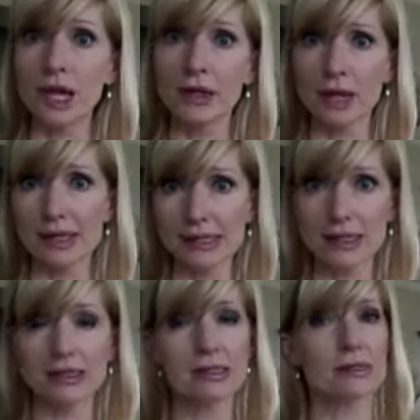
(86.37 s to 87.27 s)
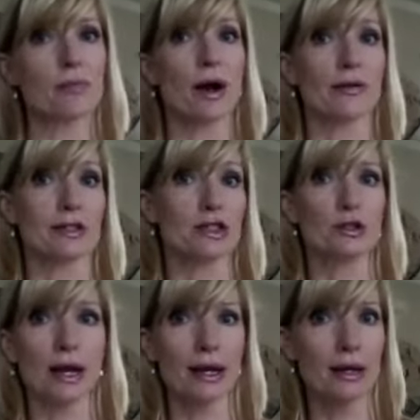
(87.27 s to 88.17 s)
unless it's part of a
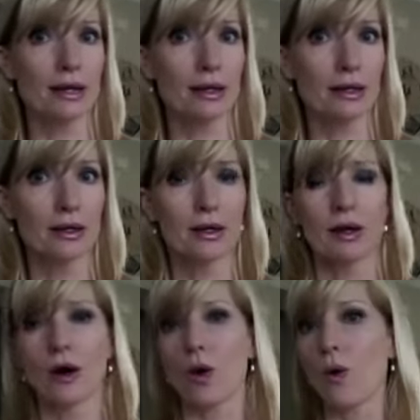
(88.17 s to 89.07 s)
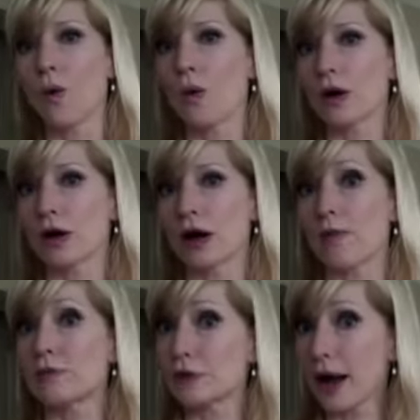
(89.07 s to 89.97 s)
training or
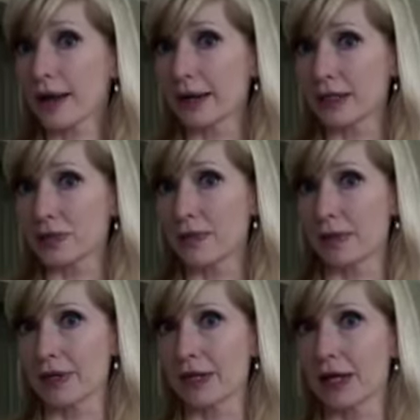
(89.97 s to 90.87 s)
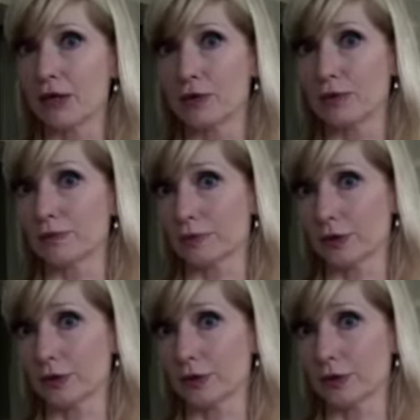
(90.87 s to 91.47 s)
a product maybe that you're